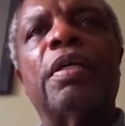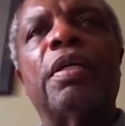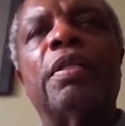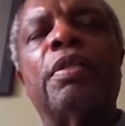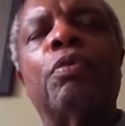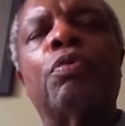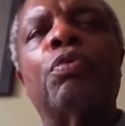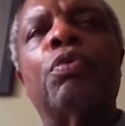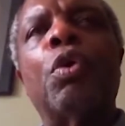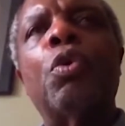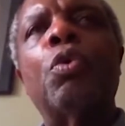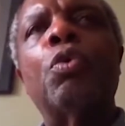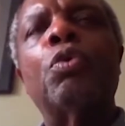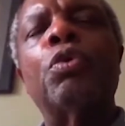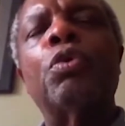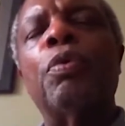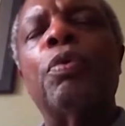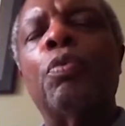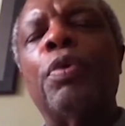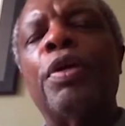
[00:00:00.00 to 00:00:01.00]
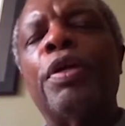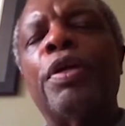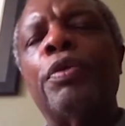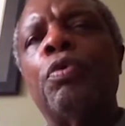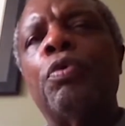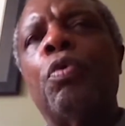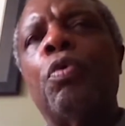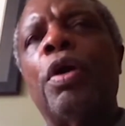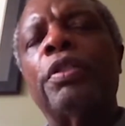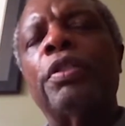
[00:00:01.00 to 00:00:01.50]
the road where you
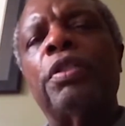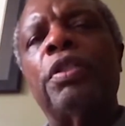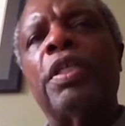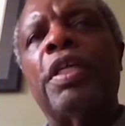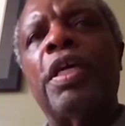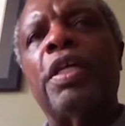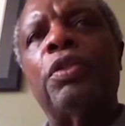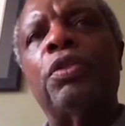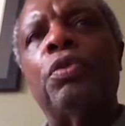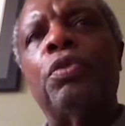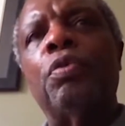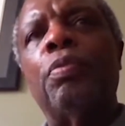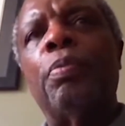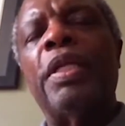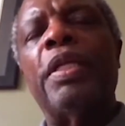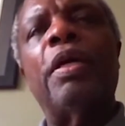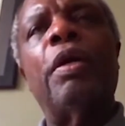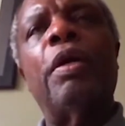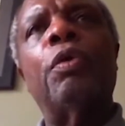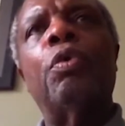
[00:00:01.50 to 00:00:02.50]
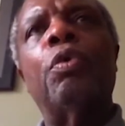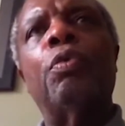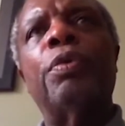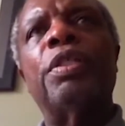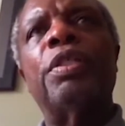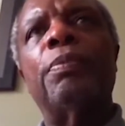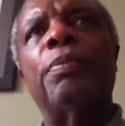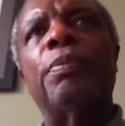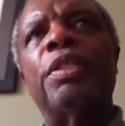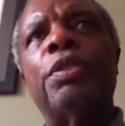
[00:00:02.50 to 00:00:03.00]
want to get to may not
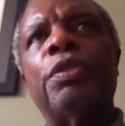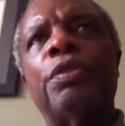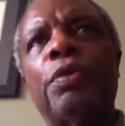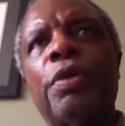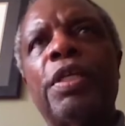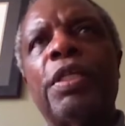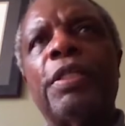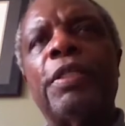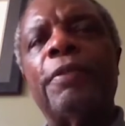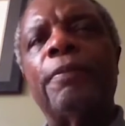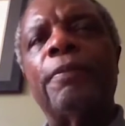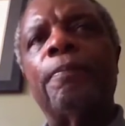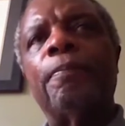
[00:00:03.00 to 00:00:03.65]
always be straight.